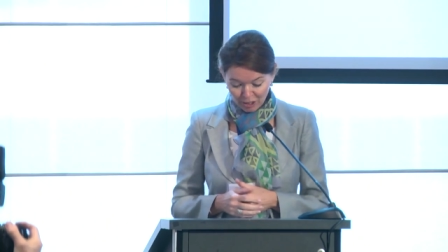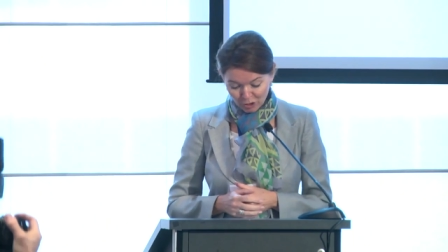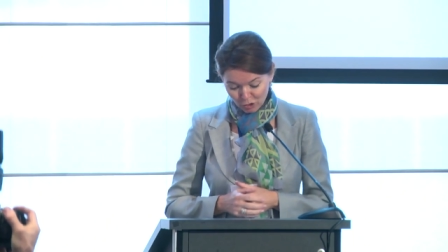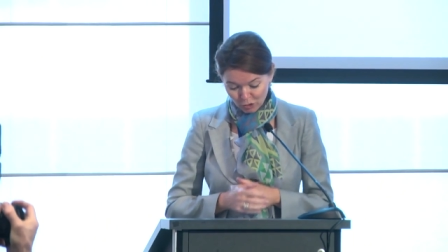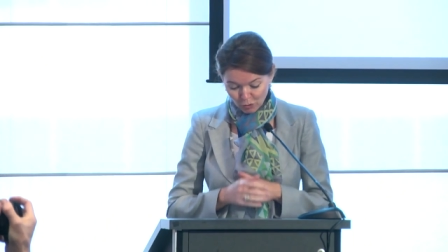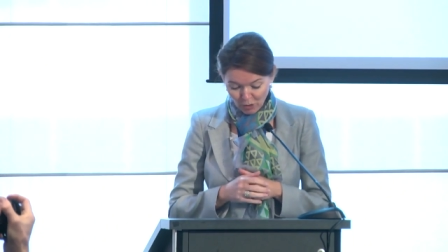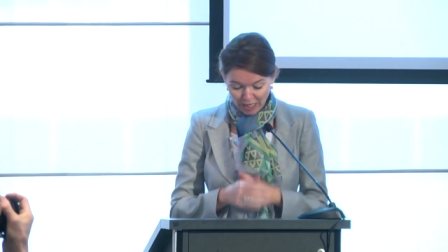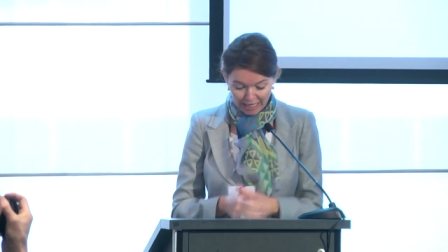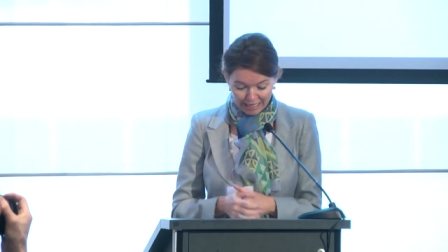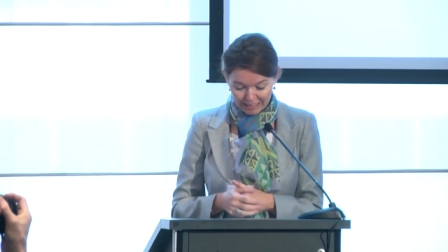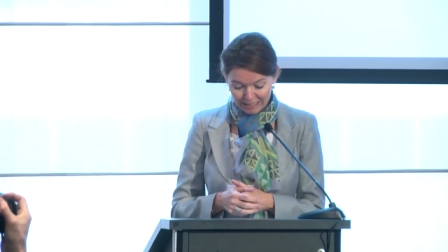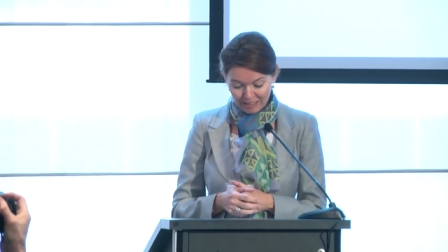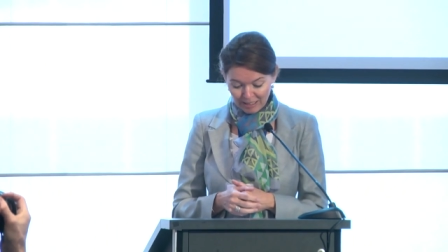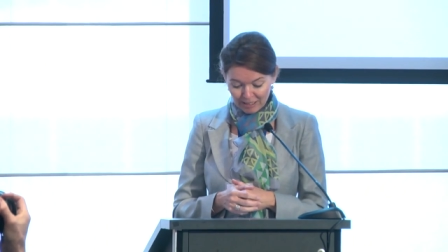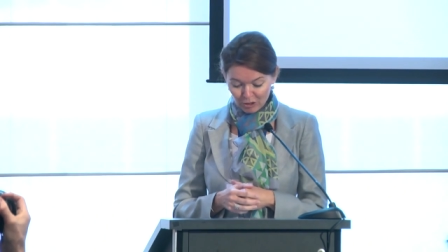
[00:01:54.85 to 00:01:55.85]
to
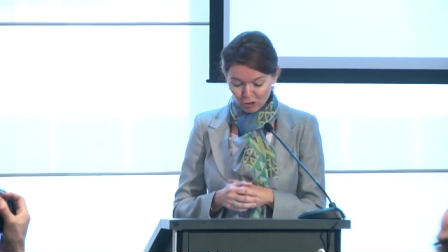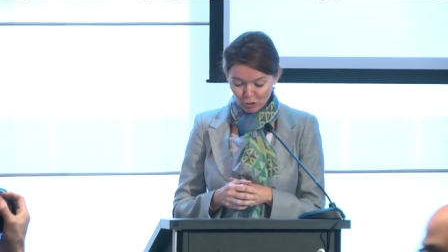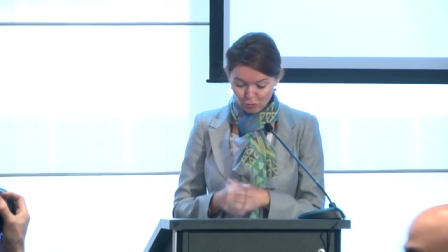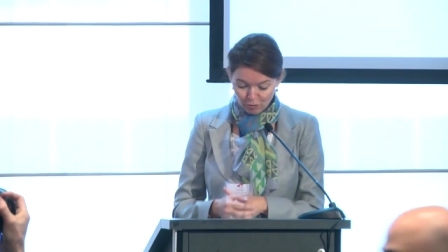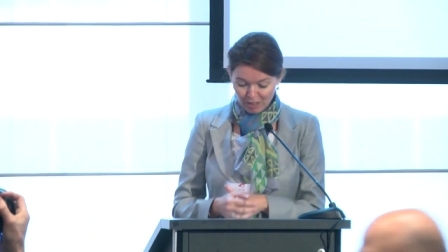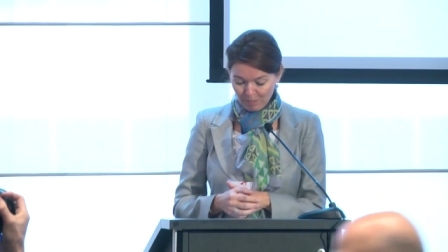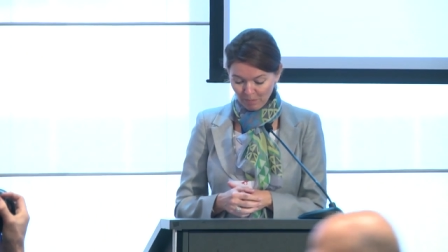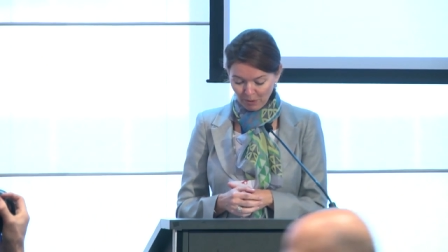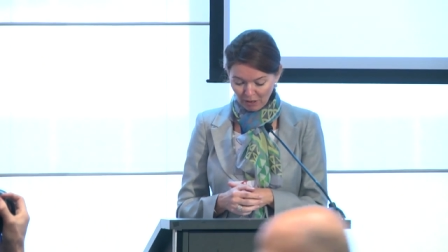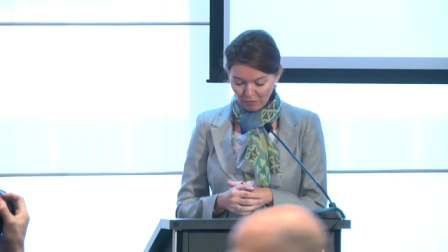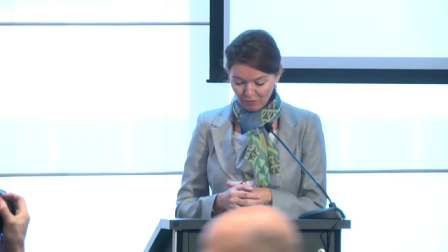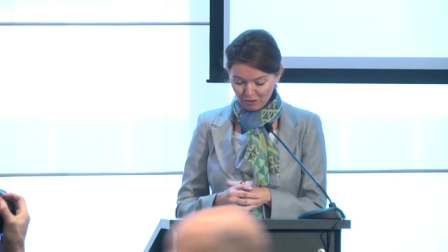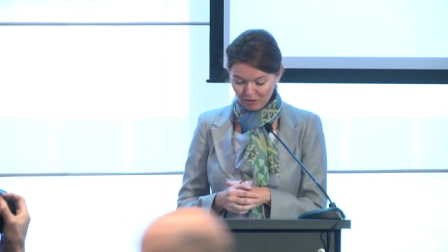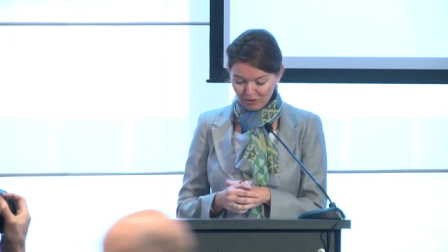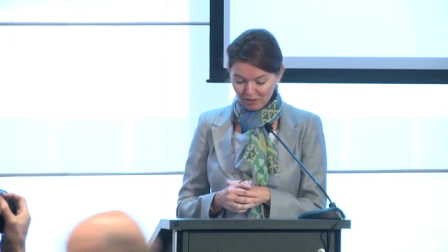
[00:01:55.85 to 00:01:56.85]
end extreme
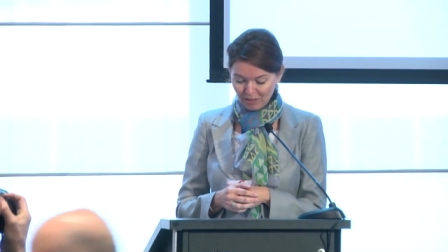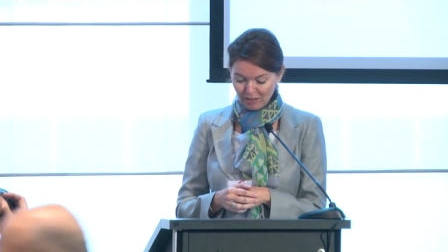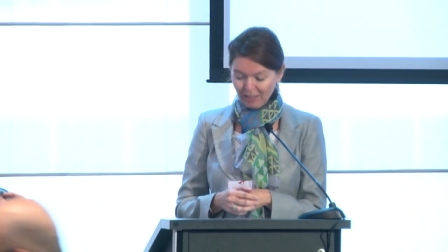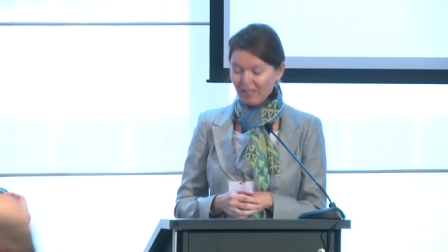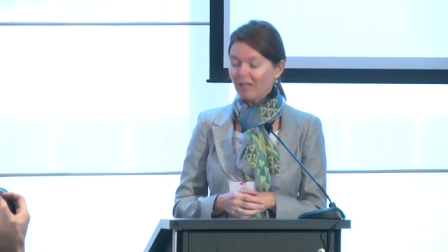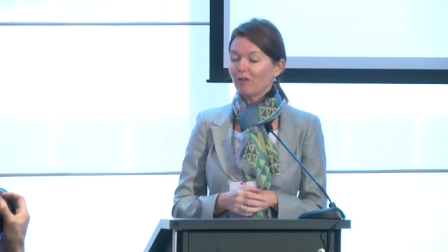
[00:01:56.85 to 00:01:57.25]
poverty,